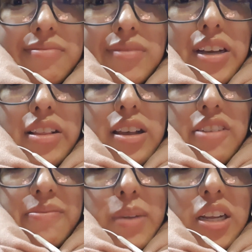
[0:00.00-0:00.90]
a lot
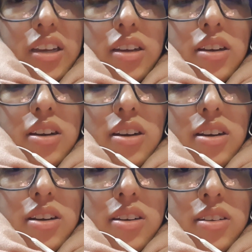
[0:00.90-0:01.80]
of money
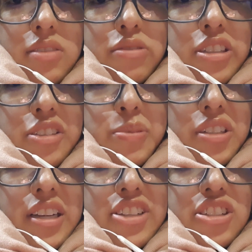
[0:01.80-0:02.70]
on
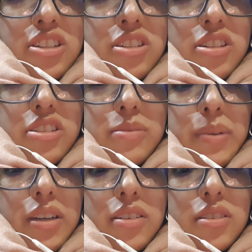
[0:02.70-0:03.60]
transportation just
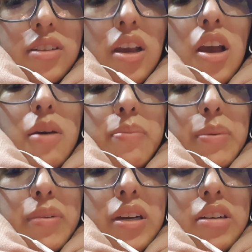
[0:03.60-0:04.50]
because
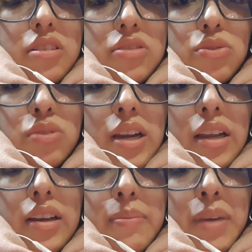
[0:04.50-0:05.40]
people are on a
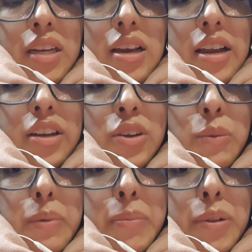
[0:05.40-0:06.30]
strike. I mean, I knew
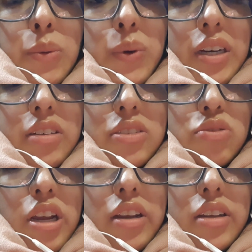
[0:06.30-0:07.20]
people were on a
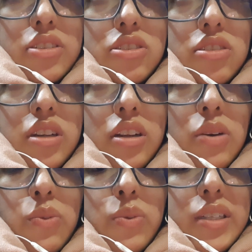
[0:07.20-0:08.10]
strike, I just didn't
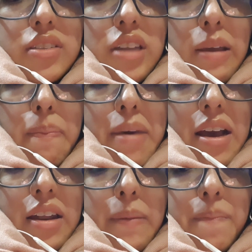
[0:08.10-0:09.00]
know it was that bad.